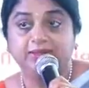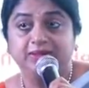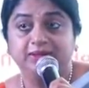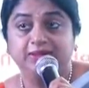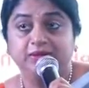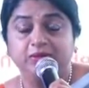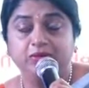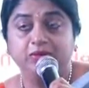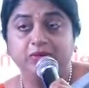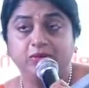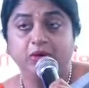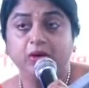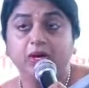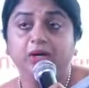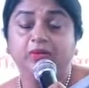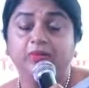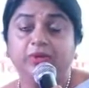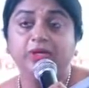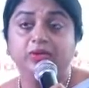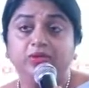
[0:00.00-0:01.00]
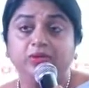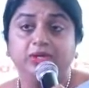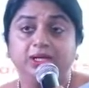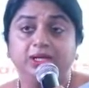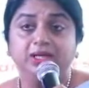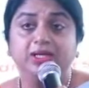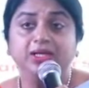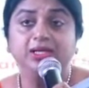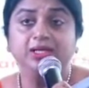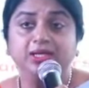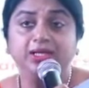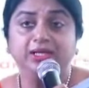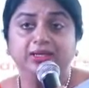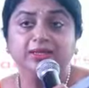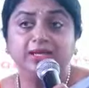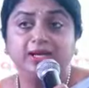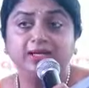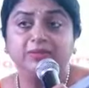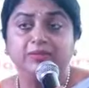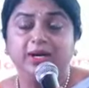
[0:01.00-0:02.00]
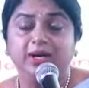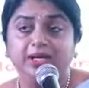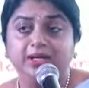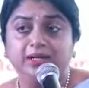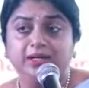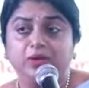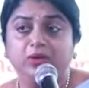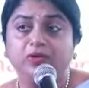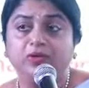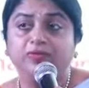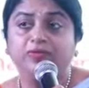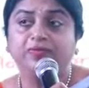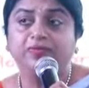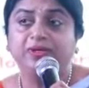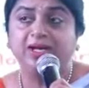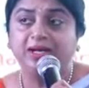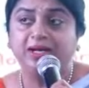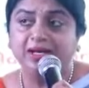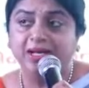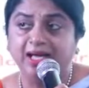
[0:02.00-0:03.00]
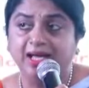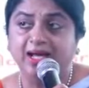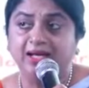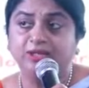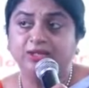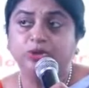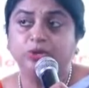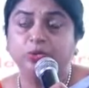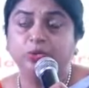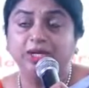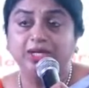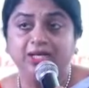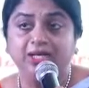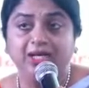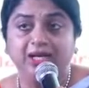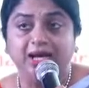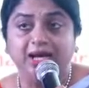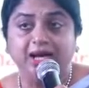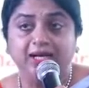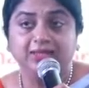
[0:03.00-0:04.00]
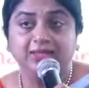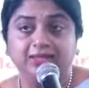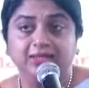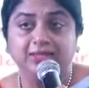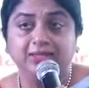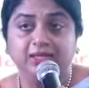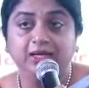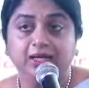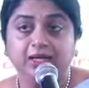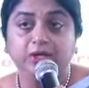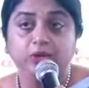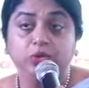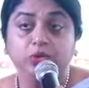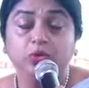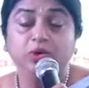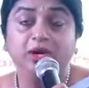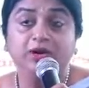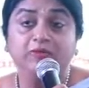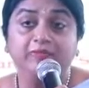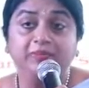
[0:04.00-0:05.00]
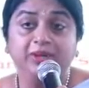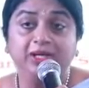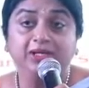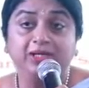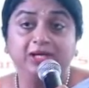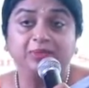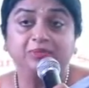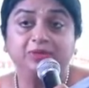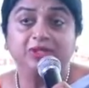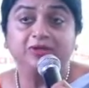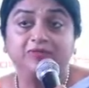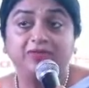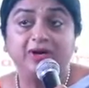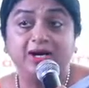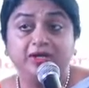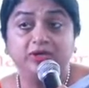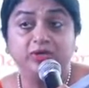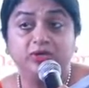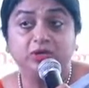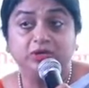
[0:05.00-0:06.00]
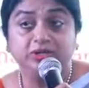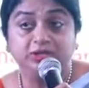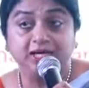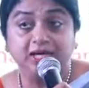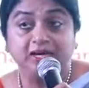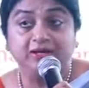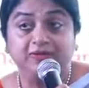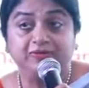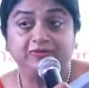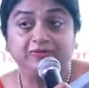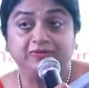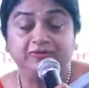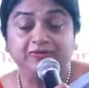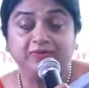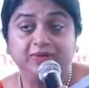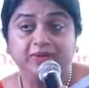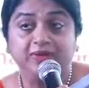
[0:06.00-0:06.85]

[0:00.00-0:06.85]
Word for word: You know, when you really need that money of 10 lakhs, 20 lakhs, you have built up the fund yourself.